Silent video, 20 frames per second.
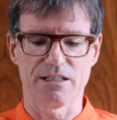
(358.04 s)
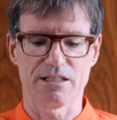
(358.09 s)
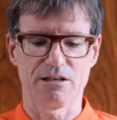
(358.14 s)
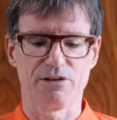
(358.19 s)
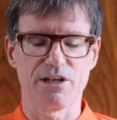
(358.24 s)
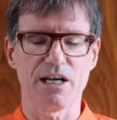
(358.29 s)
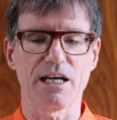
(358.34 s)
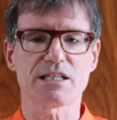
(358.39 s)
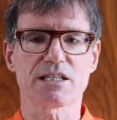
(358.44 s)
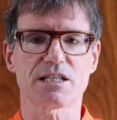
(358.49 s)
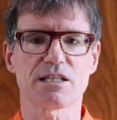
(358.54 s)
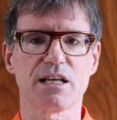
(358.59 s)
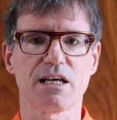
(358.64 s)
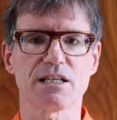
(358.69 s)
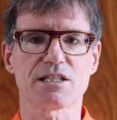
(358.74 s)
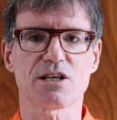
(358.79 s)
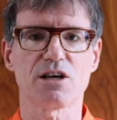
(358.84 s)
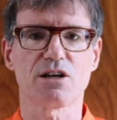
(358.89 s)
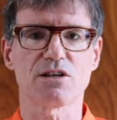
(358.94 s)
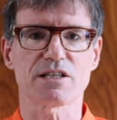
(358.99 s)
So a
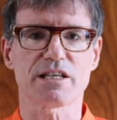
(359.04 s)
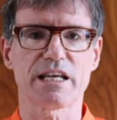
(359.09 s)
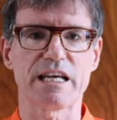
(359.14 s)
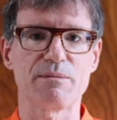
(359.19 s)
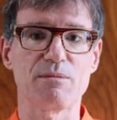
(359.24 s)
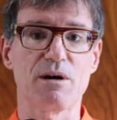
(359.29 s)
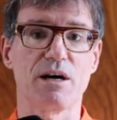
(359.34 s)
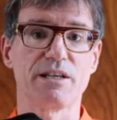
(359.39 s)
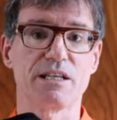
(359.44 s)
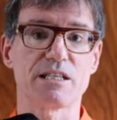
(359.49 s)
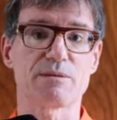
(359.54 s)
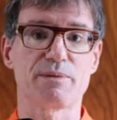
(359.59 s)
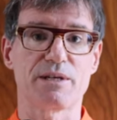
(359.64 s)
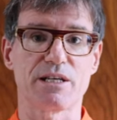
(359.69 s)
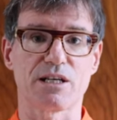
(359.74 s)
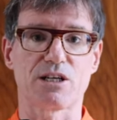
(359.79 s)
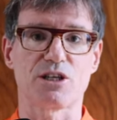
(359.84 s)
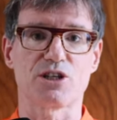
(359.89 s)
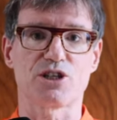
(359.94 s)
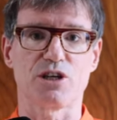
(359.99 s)
nice color scheme on this
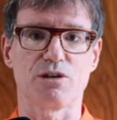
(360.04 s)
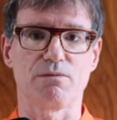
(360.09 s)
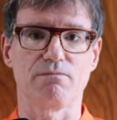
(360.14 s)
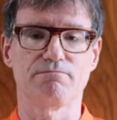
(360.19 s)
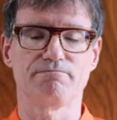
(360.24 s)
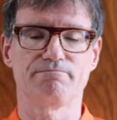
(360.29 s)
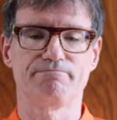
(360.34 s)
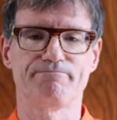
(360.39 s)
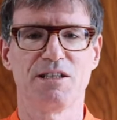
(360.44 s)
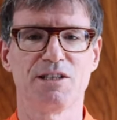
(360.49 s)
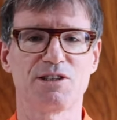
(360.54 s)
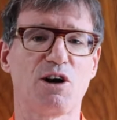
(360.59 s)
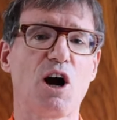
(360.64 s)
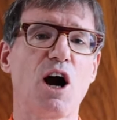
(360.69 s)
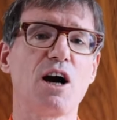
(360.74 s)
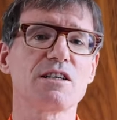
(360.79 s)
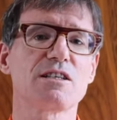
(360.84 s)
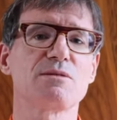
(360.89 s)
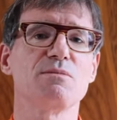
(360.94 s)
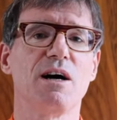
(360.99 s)
particular shoe.
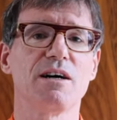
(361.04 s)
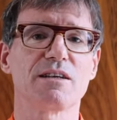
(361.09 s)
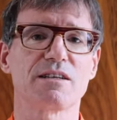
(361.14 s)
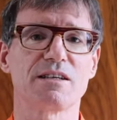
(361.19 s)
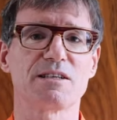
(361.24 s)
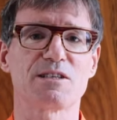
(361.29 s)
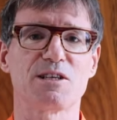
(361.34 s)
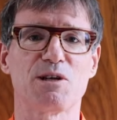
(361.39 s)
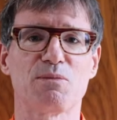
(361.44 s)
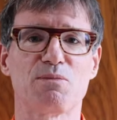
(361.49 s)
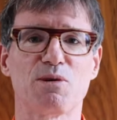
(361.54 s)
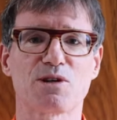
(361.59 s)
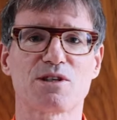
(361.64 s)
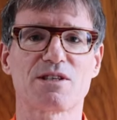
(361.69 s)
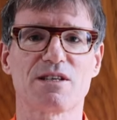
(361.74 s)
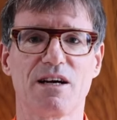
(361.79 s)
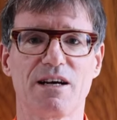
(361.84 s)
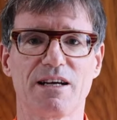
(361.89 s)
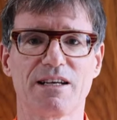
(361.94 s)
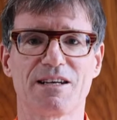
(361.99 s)
There are some oddities on the
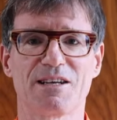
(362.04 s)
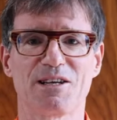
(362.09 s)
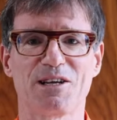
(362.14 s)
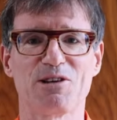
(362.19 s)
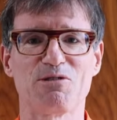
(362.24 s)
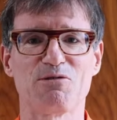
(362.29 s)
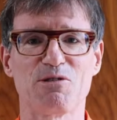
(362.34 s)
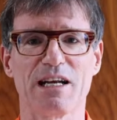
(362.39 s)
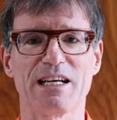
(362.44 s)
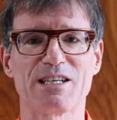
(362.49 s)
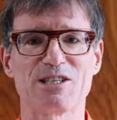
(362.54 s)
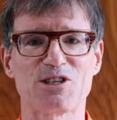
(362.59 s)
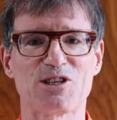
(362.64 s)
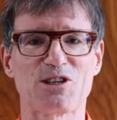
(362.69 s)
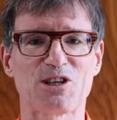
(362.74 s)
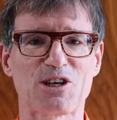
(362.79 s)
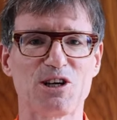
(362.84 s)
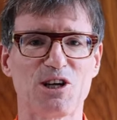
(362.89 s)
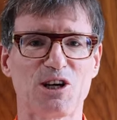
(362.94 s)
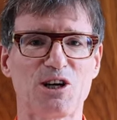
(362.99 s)
Brooks site in relation
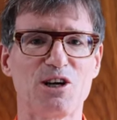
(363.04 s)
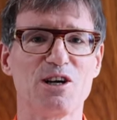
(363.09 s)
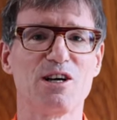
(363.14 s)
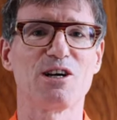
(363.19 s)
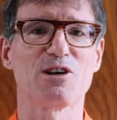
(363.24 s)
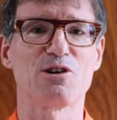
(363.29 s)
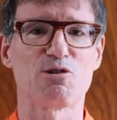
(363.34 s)
to the color